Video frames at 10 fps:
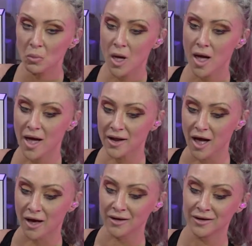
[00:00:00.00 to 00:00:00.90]

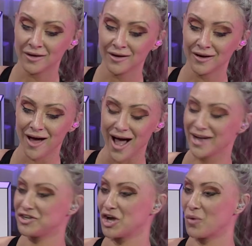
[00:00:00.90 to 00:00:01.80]
And I
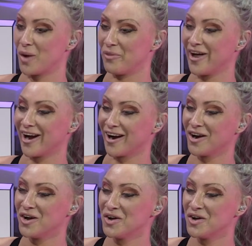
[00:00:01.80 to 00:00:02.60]
show up there